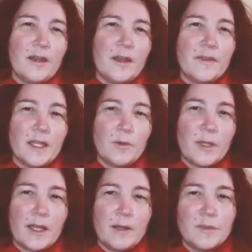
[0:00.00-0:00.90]
And
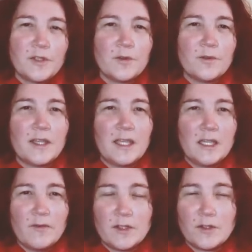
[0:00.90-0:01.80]
then we come to the
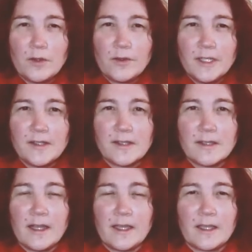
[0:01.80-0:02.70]

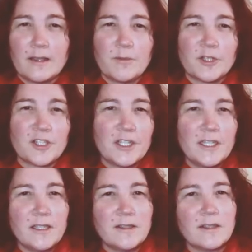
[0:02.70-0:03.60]
inventories, like
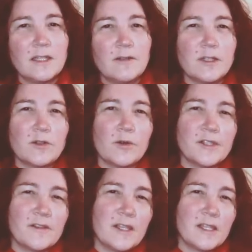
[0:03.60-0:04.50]
machines and
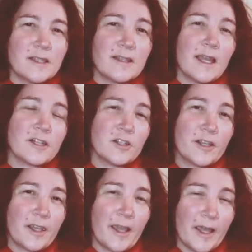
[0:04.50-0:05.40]
inventories, things that
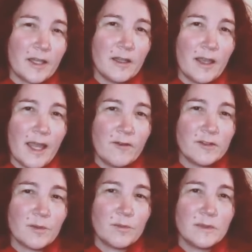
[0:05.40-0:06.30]
actually can
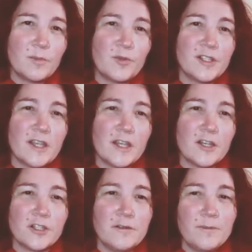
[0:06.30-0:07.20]
have some
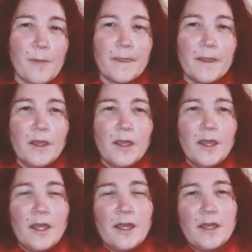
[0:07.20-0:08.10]
depreciation.
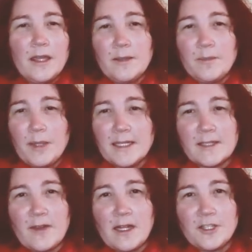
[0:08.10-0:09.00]
And in
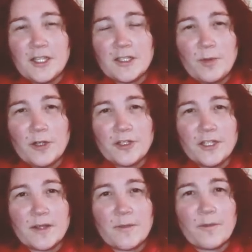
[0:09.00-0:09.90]
Berit's fall, she has
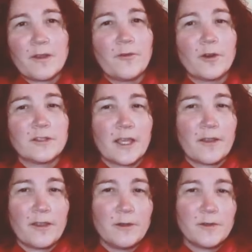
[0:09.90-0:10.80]
purchased something for
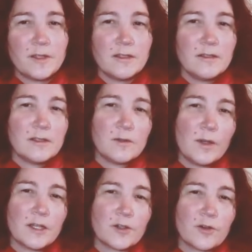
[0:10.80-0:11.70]
10,000
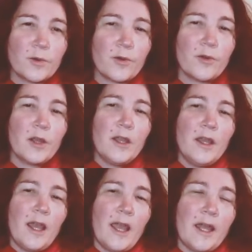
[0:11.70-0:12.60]
Swedish kronor,
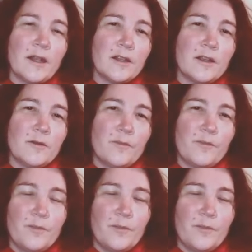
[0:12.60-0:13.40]
and